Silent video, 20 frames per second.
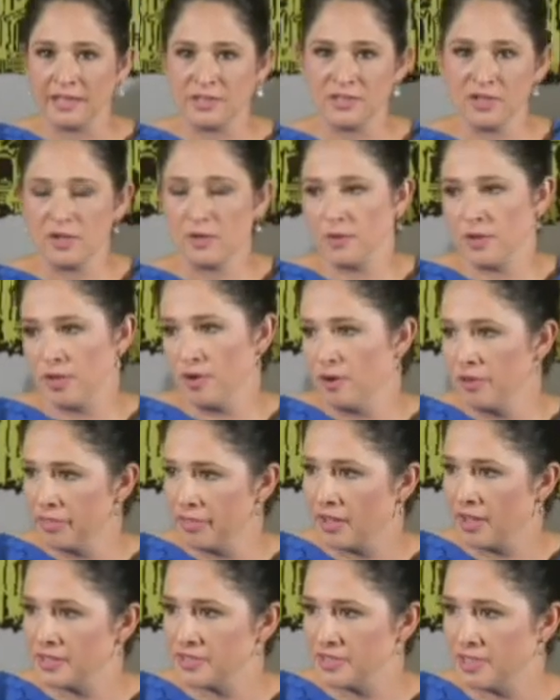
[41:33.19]
like to know what your
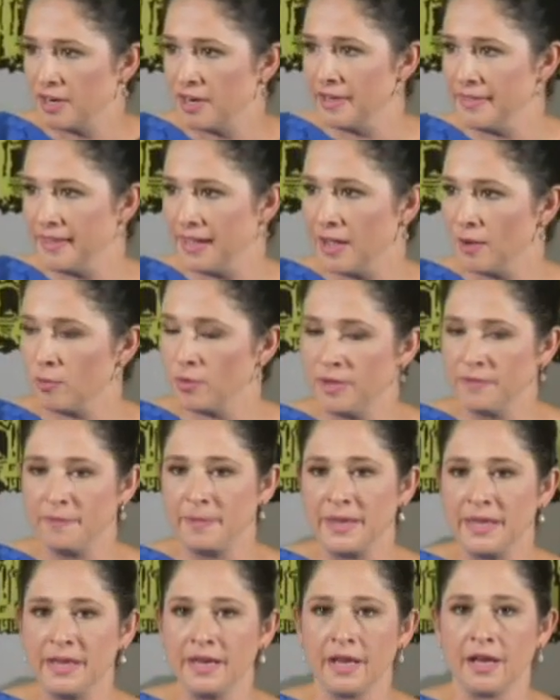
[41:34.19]
thoughts are on that. We've
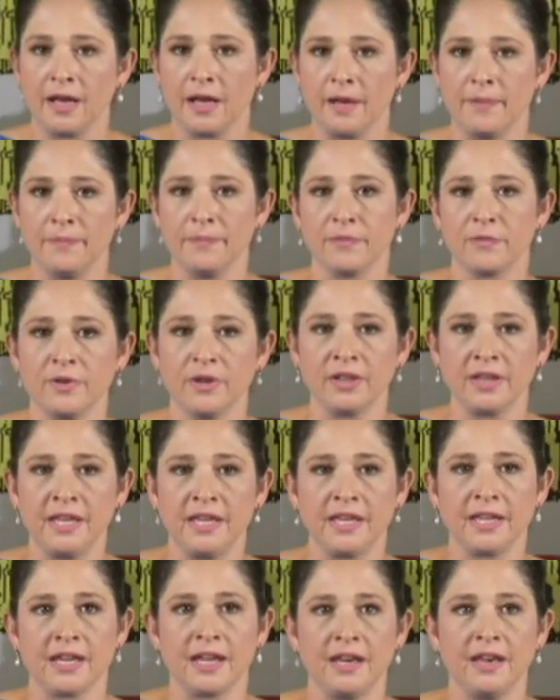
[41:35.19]
been um,
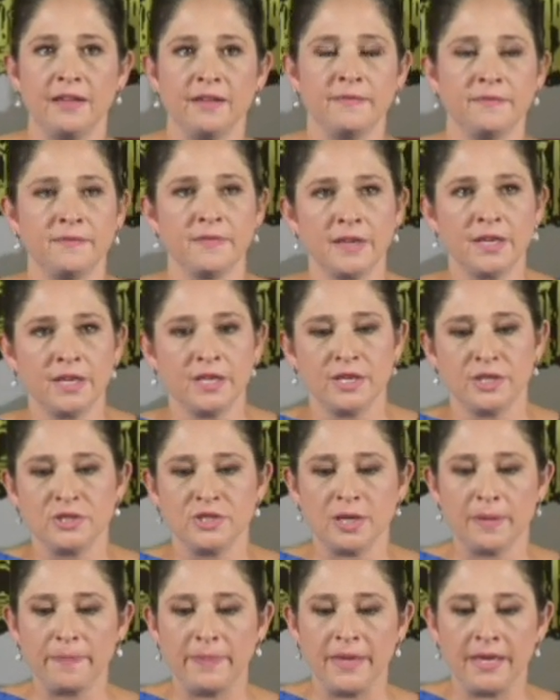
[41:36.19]
really kind of
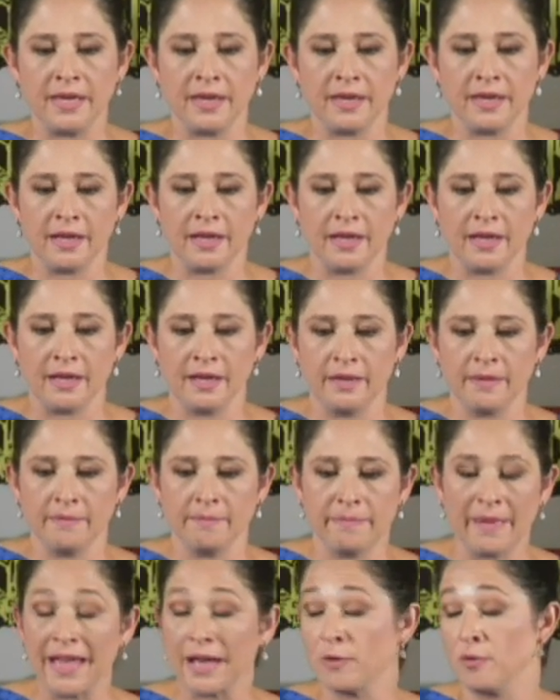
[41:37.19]
jumping uh,
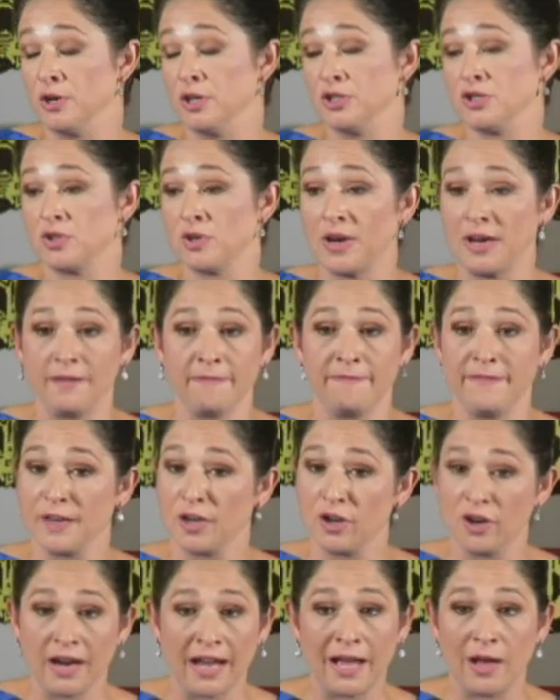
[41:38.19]
backwards, trying to
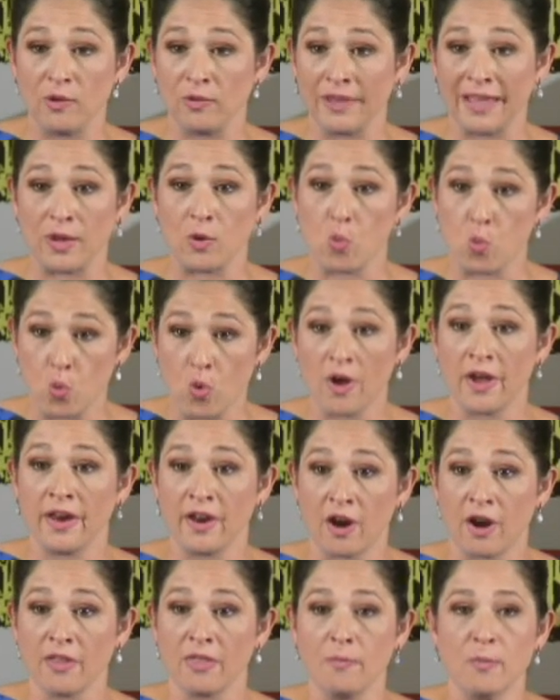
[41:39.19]
figure out like
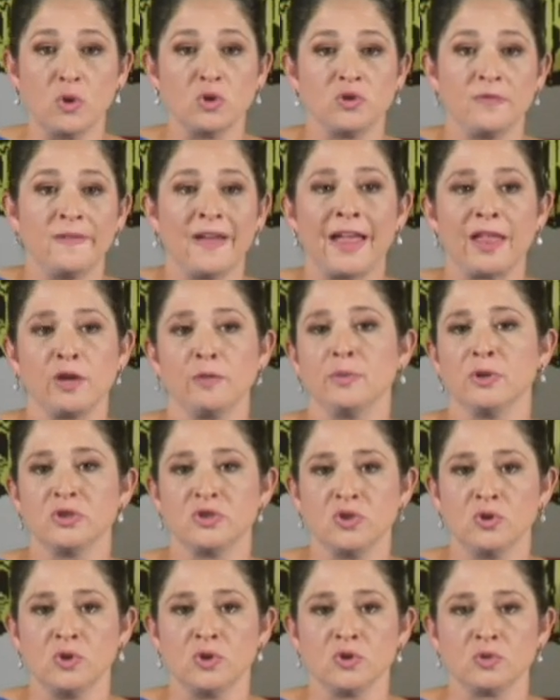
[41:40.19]
what are the most valuable
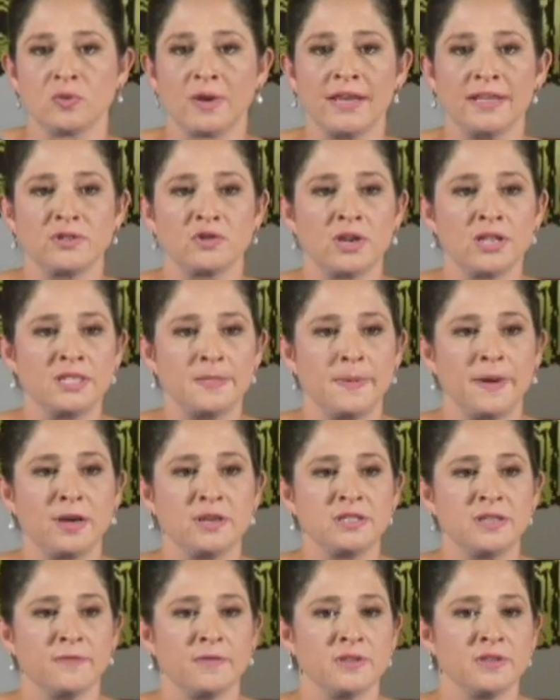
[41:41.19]
tools, right?
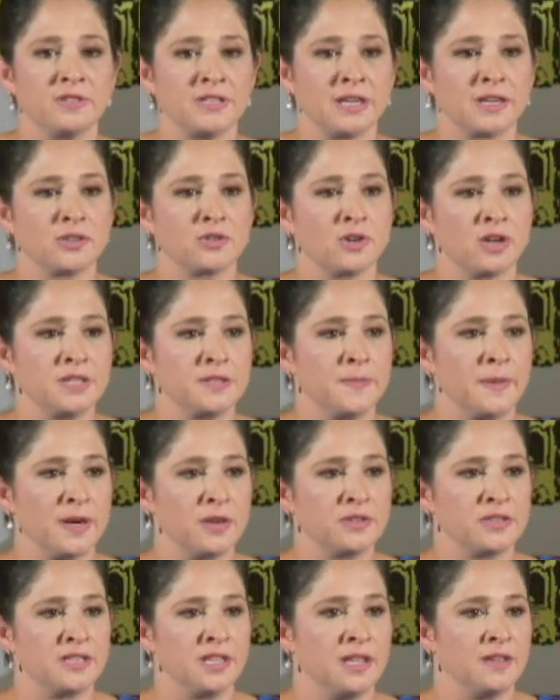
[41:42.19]
Transparency for the sake of
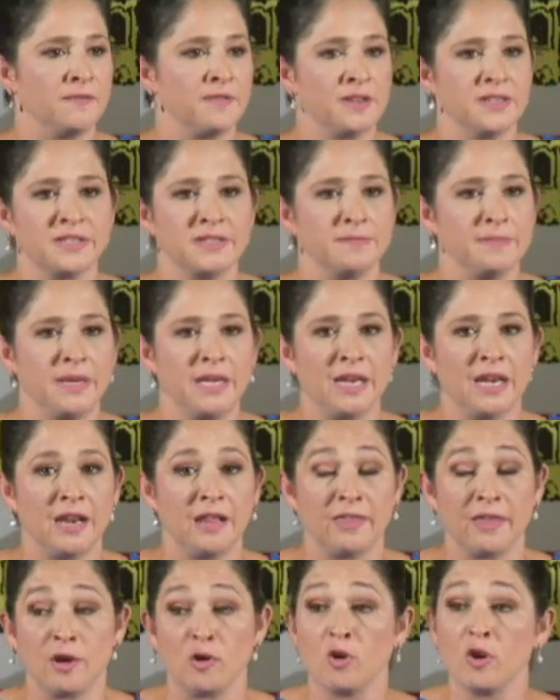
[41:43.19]
transparency, if it doesn't mean
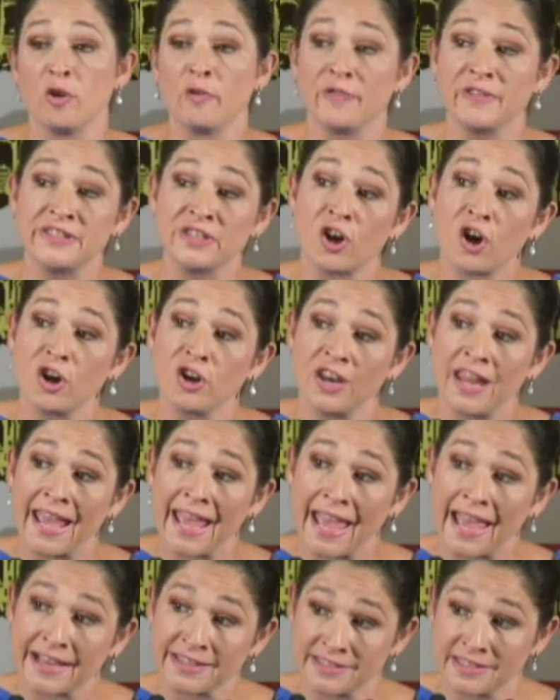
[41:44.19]
anything, or if it's hard
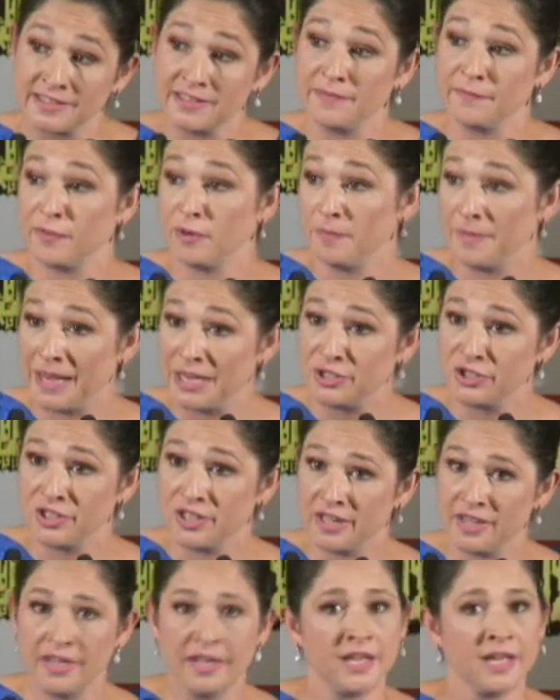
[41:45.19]
to access
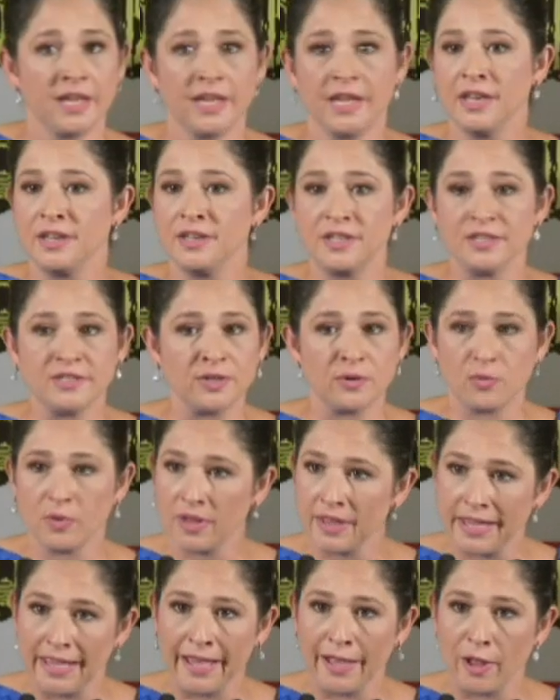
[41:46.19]
information, doesn't
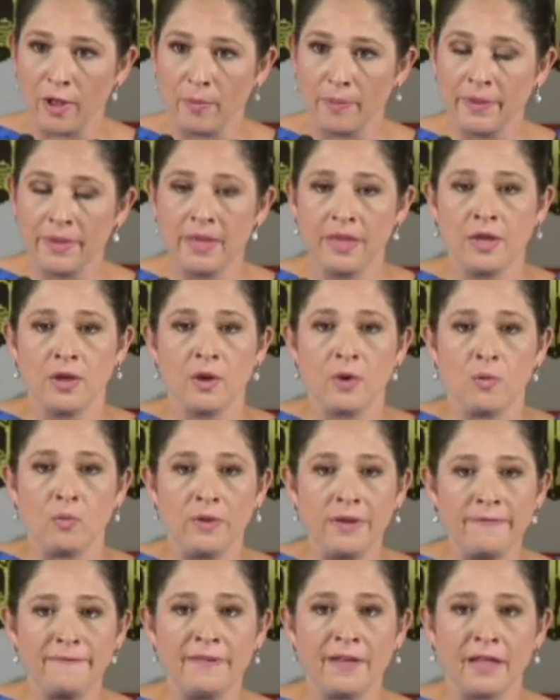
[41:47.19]
really help.
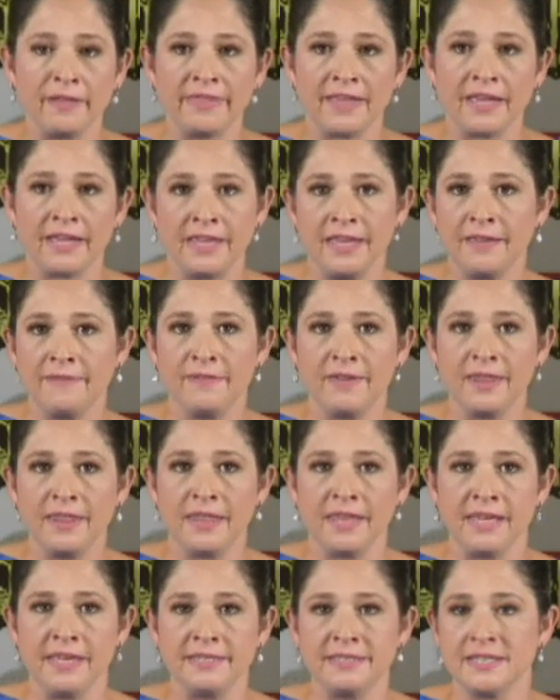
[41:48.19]
We felt that given
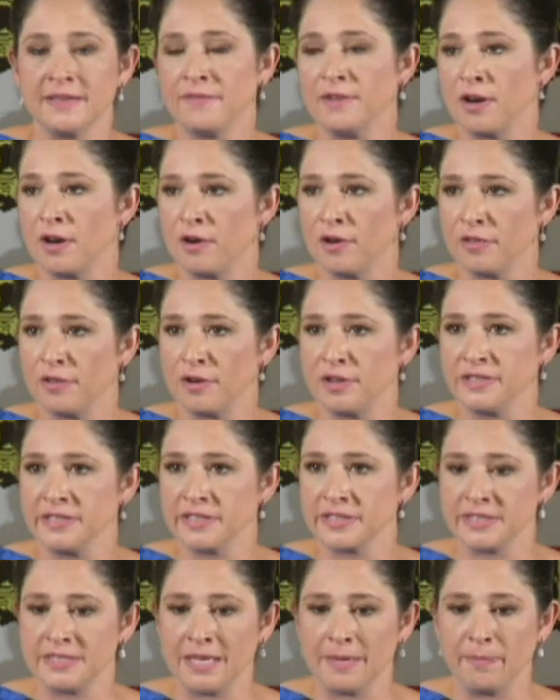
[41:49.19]
the
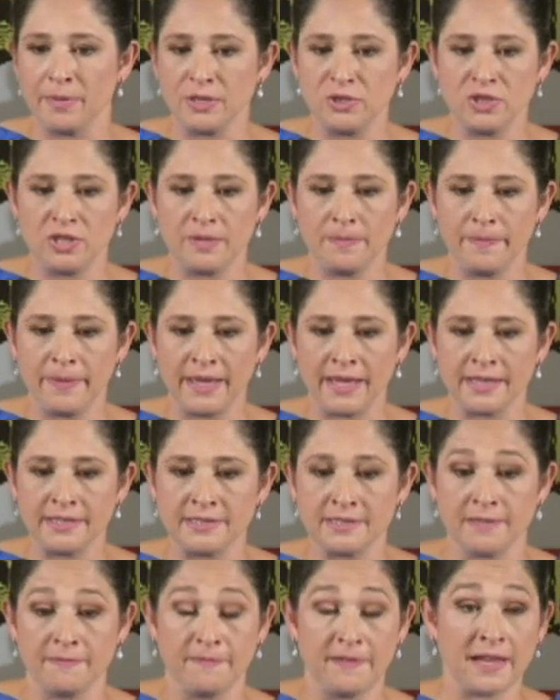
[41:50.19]
736-day budget
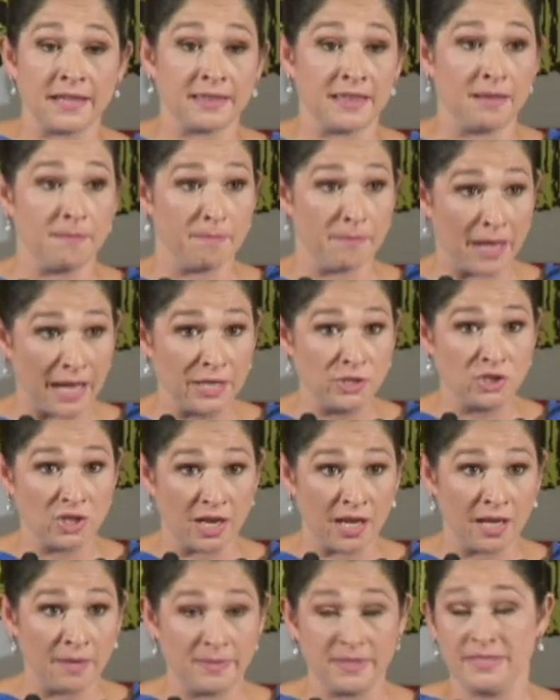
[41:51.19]
impasse, the fact that my
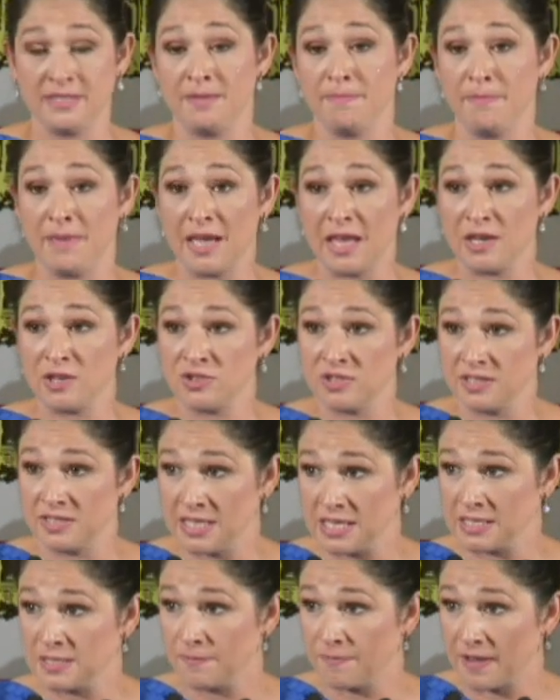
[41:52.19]
job is to manage the
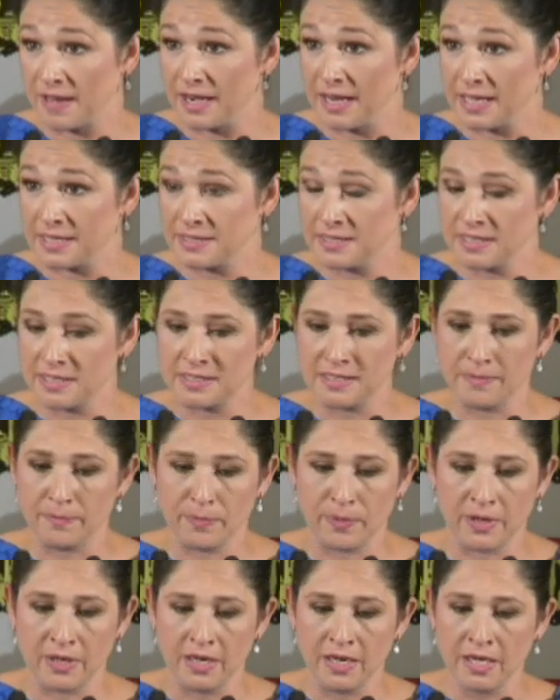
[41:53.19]
state's finances
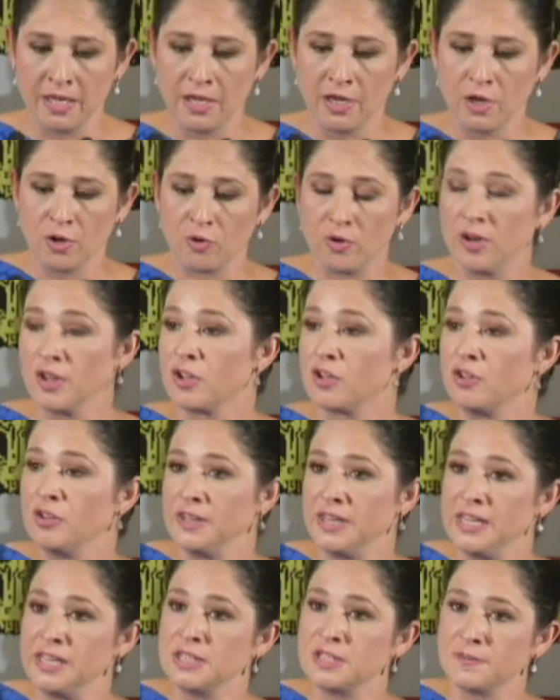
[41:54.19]
and put critical
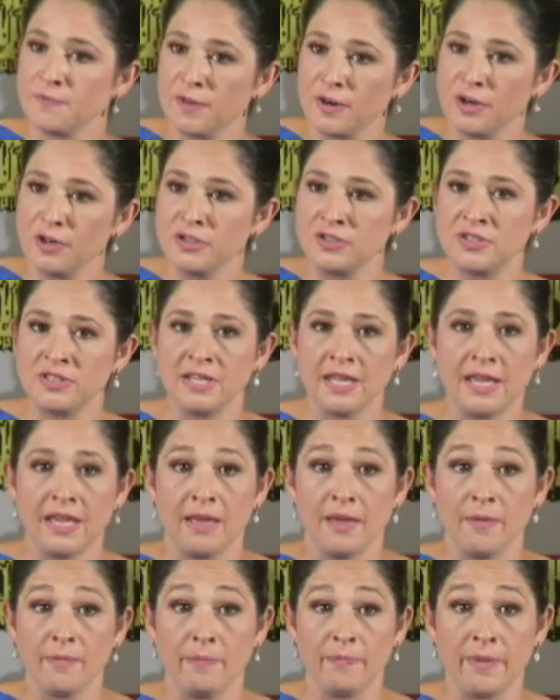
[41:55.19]
needs first,
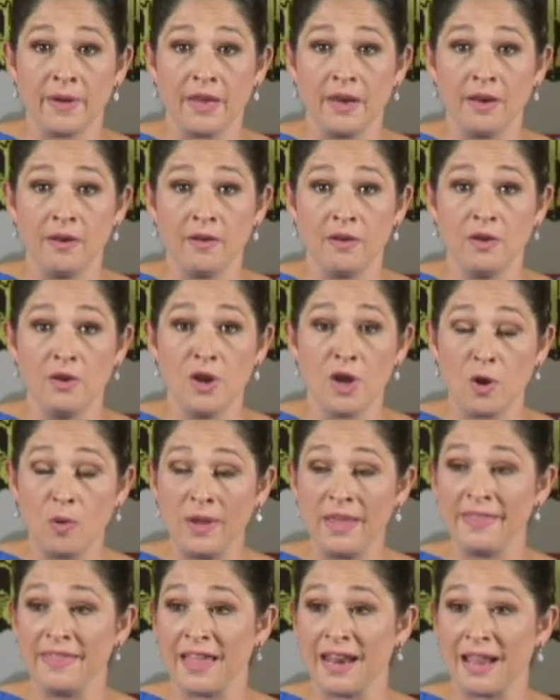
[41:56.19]
but
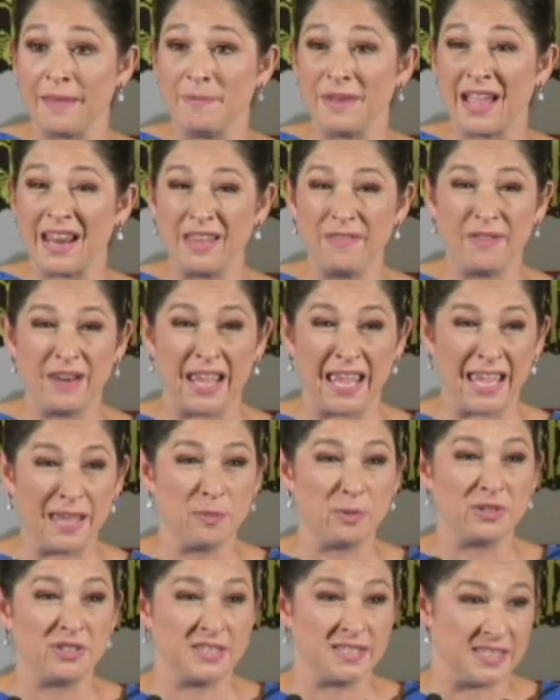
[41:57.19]
knowing that I'm not even
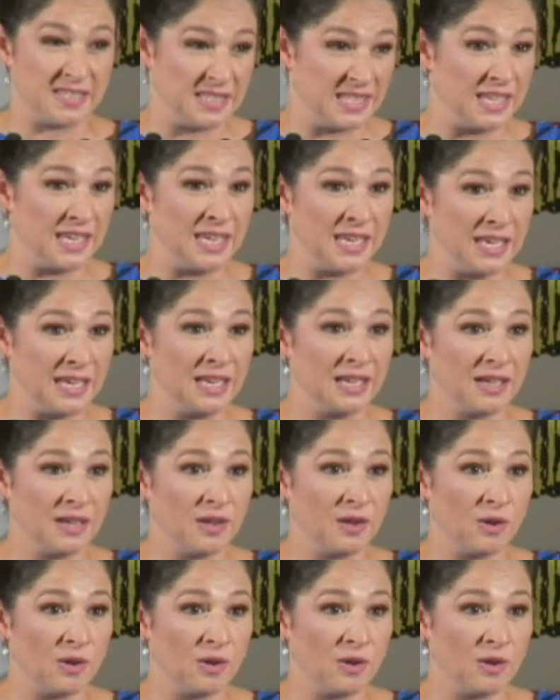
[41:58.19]
able to see